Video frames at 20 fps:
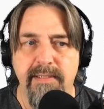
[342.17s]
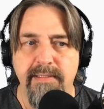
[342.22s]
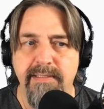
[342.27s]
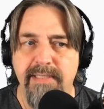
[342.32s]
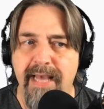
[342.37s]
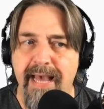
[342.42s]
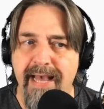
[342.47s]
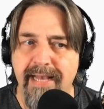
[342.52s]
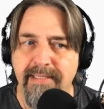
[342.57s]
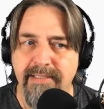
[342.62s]

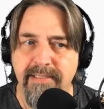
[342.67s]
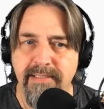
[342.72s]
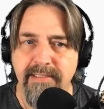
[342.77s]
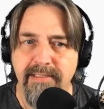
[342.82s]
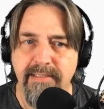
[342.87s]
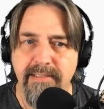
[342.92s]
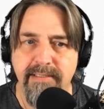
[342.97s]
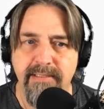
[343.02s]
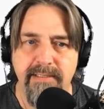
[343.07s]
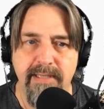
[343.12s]

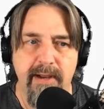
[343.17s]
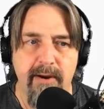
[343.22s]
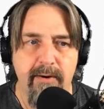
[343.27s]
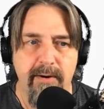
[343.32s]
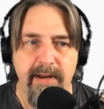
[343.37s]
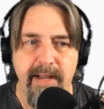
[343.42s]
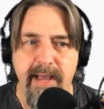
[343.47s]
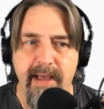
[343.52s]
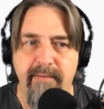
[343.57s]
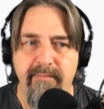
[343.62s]
Taxes, I
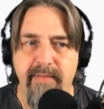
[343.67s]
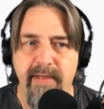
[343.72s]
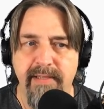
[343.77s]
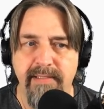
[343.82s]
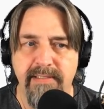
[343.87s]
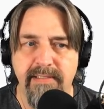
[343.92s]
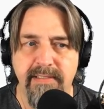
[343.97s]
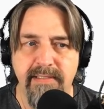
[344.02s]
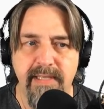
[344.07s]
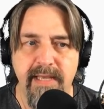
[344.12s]
already have
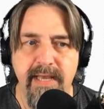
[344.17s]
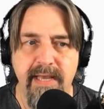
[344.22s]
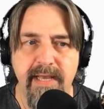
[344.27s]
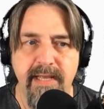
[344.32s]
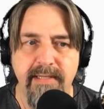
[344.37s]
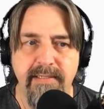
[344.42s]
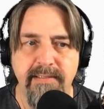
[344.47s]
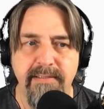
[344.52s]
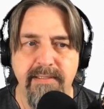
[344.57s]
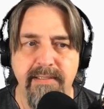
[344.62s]
that
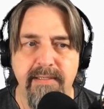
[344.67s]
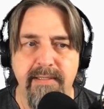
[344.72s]
set.